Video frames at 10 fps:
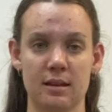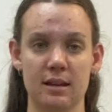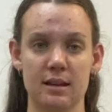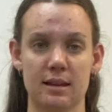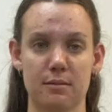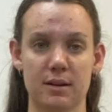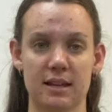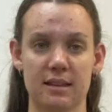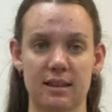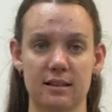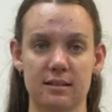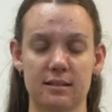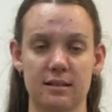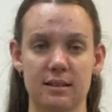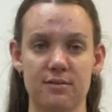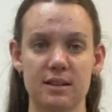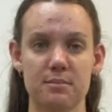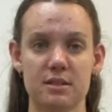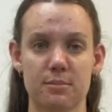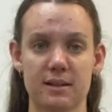And again, we're getting that little lift up,
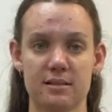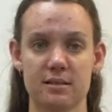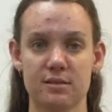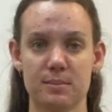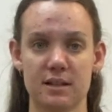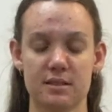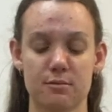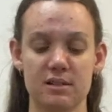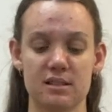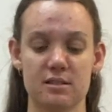stopping ourselves passing wind,